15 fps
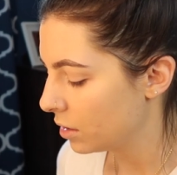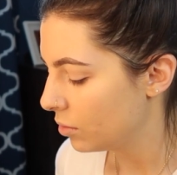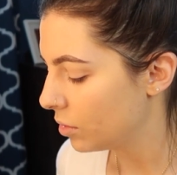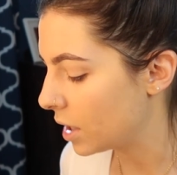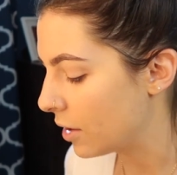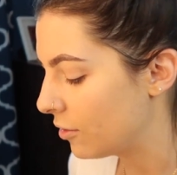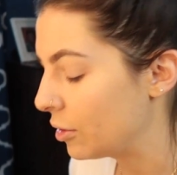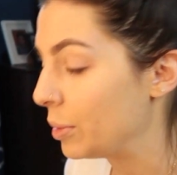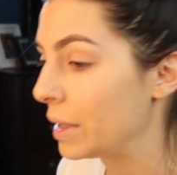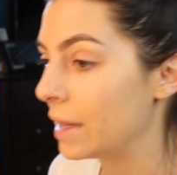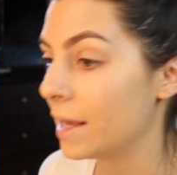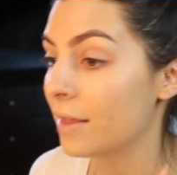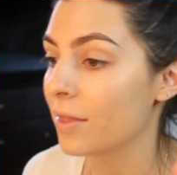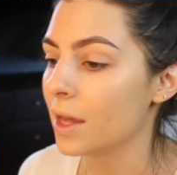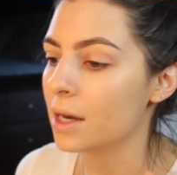whatever, but
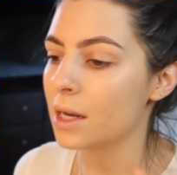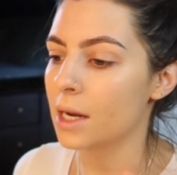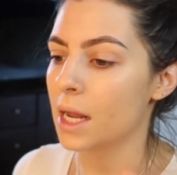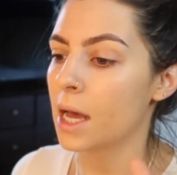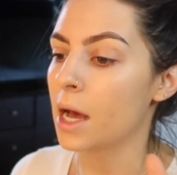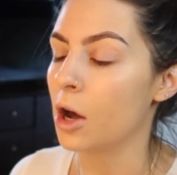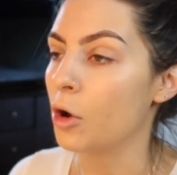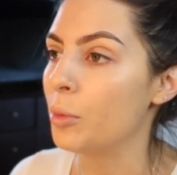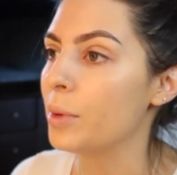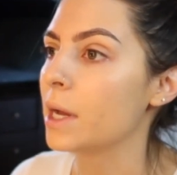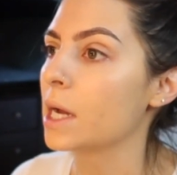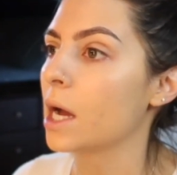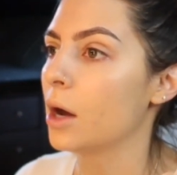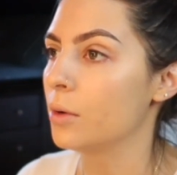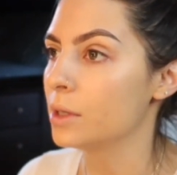like they didn't help.
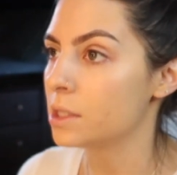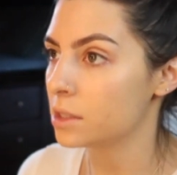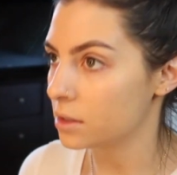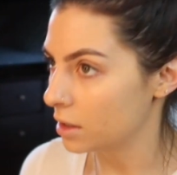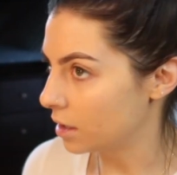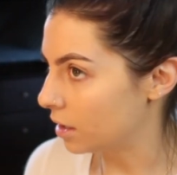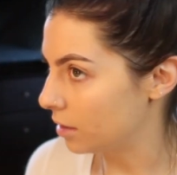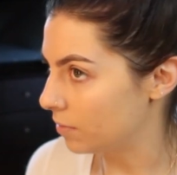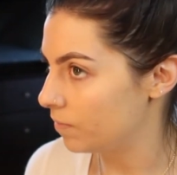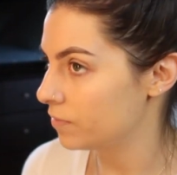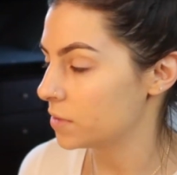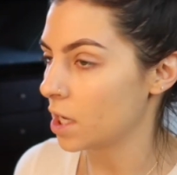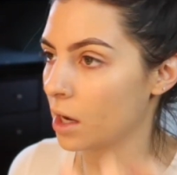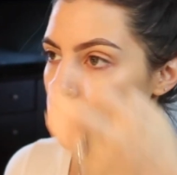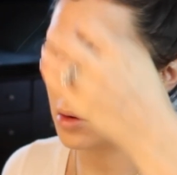Like I was
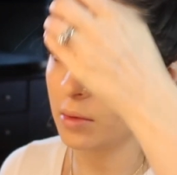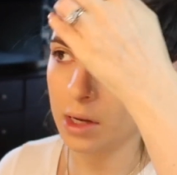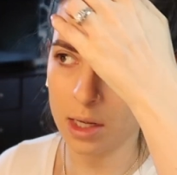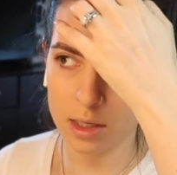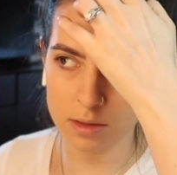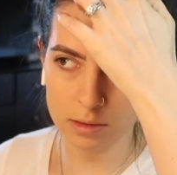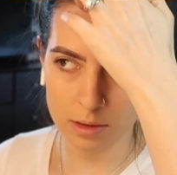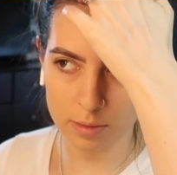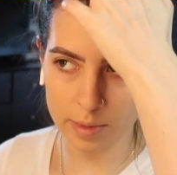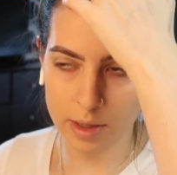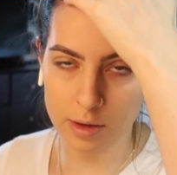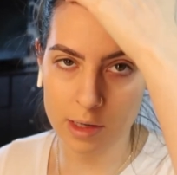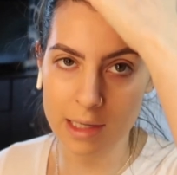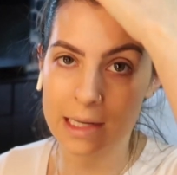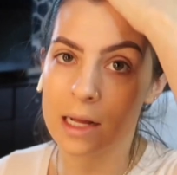talking to my husband
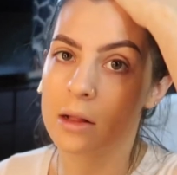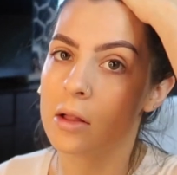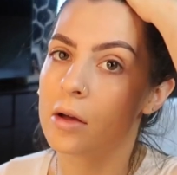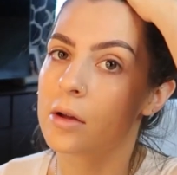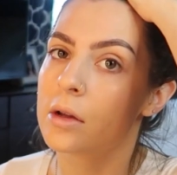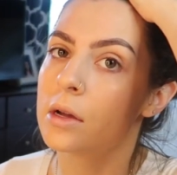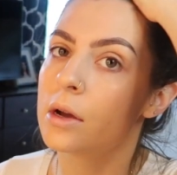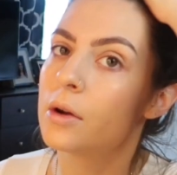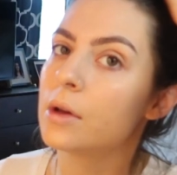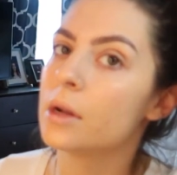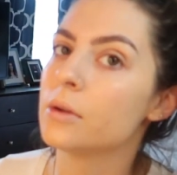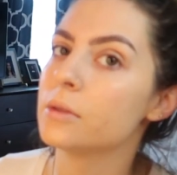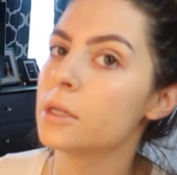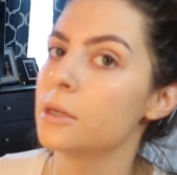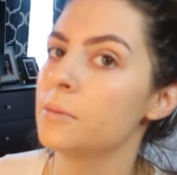about it not long ago, and I
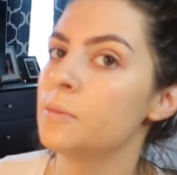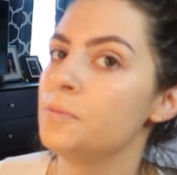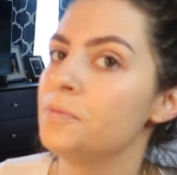was like,